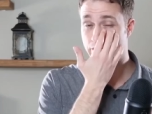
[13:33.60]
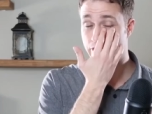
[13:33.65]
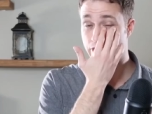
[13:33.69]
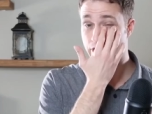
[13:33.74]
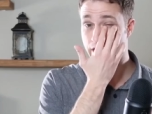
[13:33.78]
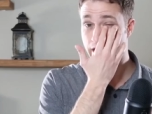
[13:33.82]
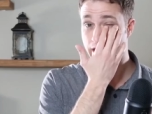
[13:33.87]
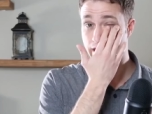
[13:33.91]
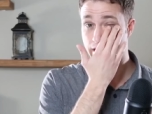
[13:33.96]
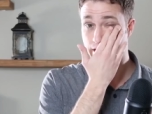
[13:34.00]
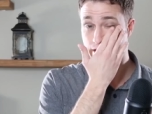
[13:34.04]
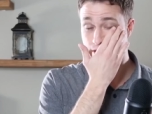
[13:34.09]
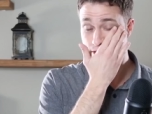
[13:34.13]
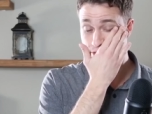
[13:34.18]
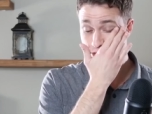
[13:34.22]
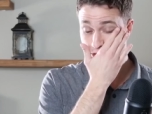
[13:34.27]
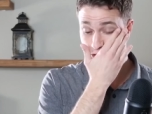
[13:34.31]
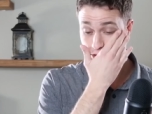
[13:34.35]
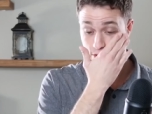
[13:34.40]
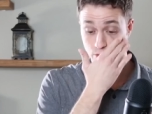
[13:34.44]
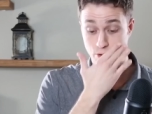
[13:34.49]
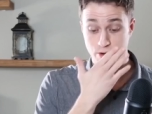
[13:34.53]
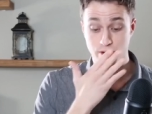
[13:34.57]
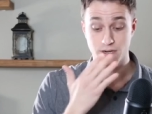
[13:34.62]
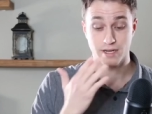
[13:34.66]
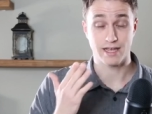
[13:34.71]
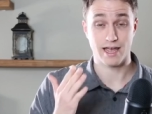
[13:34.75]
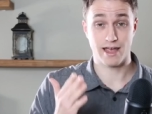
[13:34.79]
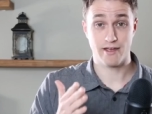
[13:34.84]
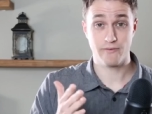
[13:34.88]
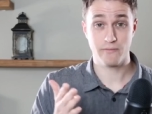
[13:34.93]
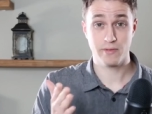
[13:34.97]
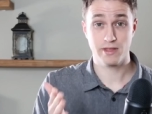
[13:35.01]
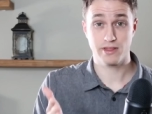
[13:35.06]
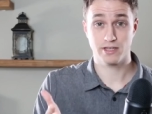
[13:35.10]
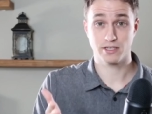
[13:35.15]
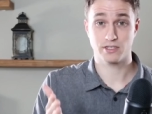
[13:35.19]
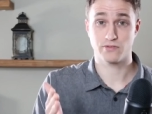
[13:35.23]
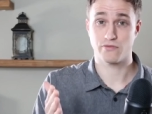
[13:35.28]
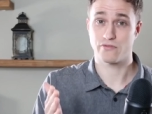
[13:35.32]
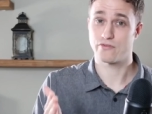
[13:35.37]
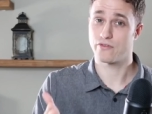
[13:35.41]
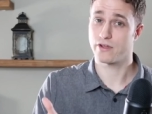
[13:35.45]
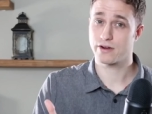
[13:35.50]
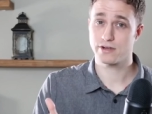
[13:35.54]
And then the Lord gave me
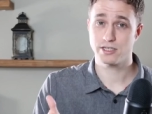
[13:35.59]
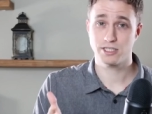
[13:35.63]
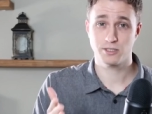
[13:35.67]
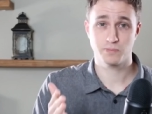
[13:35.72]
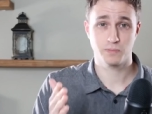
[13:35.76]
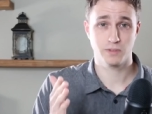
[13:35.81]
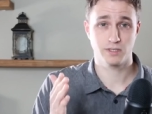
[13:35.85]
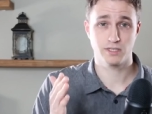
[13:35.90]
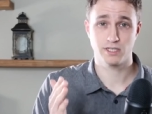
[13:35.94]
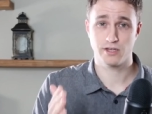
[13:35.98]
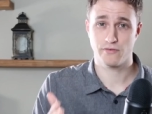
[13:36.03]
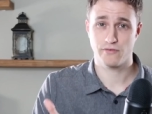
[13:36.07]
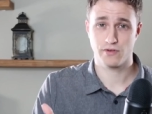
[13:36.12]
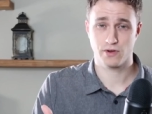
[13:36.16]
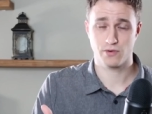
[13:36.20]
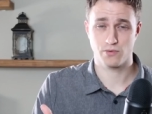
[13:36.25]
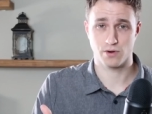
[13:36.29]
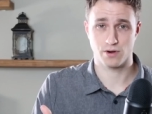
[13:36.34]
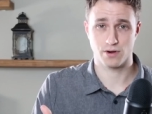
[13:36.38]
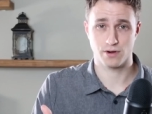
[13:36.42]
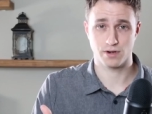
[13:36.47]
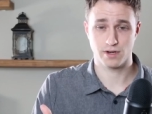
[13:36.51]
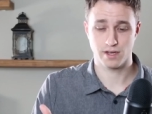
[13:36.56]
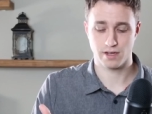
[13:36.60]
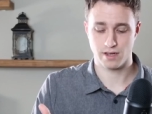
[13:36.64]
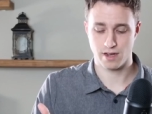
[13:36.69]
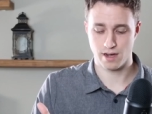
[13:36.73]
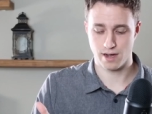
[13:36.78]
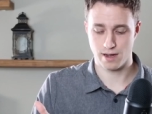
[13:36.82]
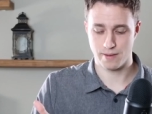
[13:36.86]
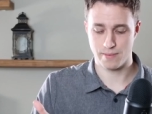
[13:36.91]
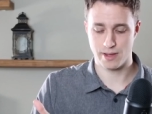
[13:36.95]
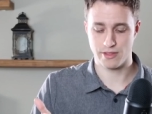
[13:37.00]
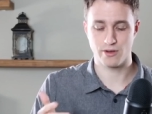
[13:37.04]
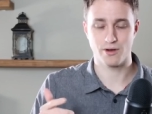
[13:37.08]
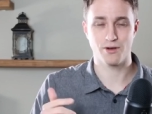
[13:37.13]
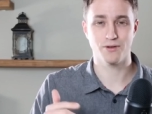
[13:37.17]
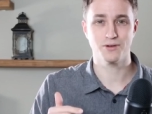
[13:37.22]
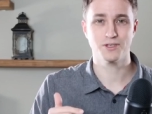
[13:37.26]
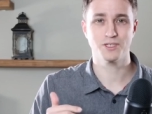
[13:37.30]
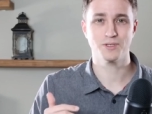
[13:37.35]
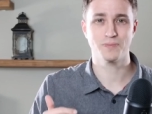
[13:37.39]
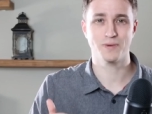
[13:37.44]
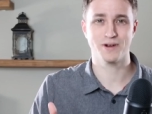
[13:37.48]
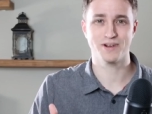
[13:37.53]
this very specific word, um, and the
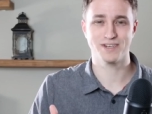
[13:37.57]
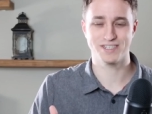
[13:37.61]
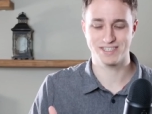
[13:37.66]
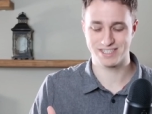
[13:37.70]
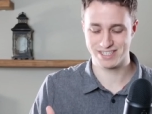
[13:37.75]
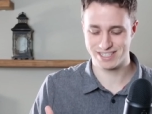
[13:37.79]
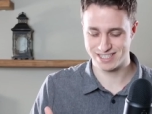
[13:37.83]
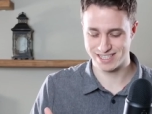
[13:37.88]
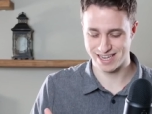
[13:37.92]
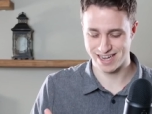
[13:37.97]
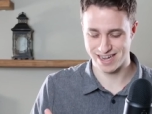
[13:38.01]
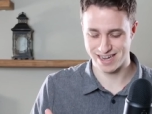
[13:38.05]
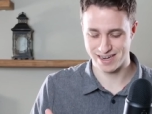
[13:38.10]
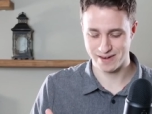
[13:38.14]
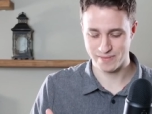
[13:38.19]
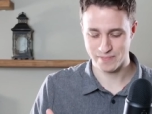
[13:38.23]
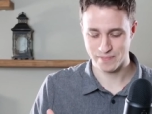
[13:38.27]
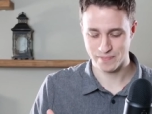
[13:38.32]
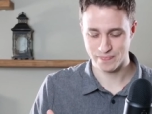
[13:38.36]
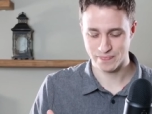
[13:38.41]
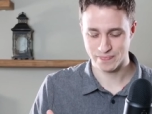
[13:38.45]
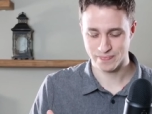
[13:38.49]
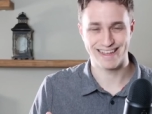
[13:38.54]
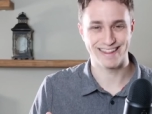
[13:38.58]
Holy Spirit just said,